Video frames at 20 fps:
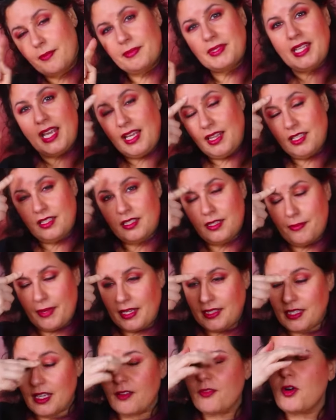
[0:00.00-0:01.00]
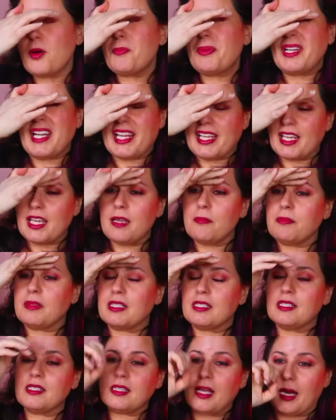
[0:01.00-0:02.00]
and I'm saying this to myself, hoping I keep
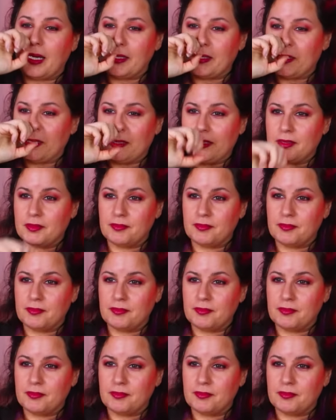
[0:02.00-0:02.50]
this thought.